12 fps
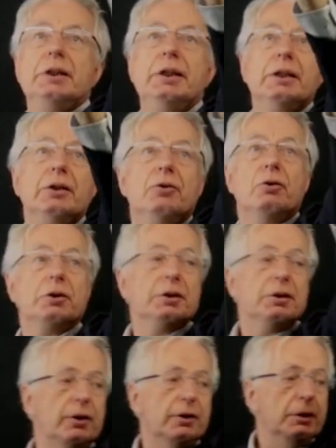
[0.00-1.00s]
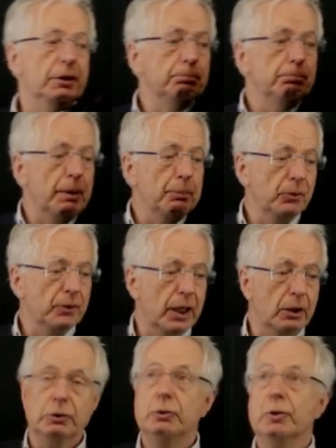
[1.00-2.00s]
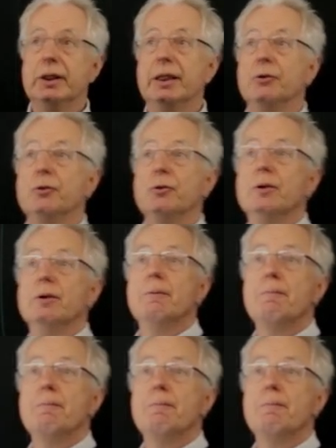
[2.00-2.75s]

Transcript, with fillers: here is already that it maps down to x